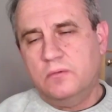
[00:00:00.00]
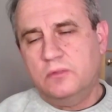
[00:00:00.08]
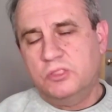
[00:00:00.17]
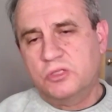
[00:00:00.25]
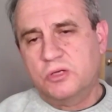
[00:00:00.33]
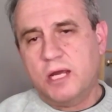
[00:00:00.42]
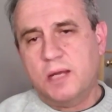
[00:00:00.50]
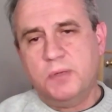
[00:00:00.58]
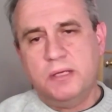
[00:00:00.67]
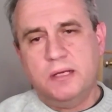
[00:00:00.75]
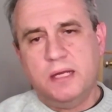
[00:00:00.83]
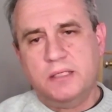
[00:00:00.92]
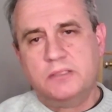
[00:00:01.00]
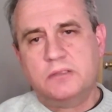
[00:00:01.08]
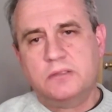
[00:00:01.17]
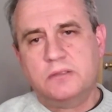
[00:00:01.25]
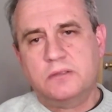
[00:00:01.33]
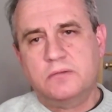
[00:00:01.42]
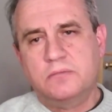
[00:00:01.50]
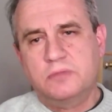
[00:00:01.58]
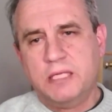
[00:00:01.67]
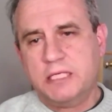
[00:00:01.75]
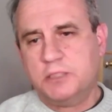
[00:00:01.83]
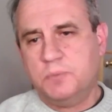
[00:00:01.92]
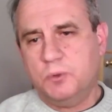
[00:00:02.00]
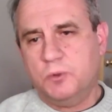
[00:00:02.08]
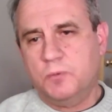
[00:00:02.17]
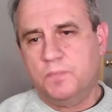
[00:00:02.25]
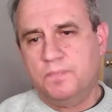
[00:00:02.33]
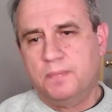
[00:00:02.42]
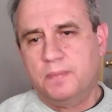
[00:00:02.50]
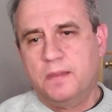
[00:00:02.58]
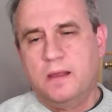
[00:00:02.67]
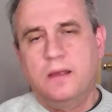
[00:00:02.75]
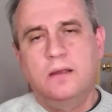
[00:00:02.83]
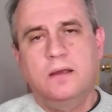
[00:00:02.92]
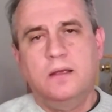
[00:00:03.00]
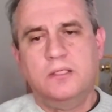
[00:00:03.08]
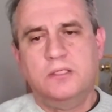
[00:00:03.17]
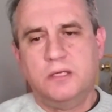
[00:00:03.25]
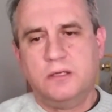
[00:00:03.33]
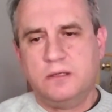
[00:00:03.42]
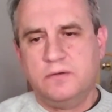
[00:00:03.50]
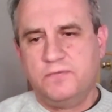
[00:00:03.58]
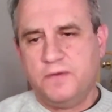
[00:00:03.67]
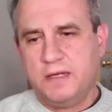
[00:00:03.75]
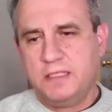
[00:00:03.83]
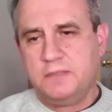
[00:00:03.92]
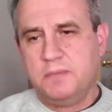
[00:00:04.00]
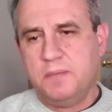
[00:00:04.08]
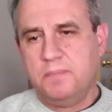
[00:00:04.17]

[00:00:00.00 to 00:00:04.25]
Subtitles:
described in Knight's textbook. a circular face may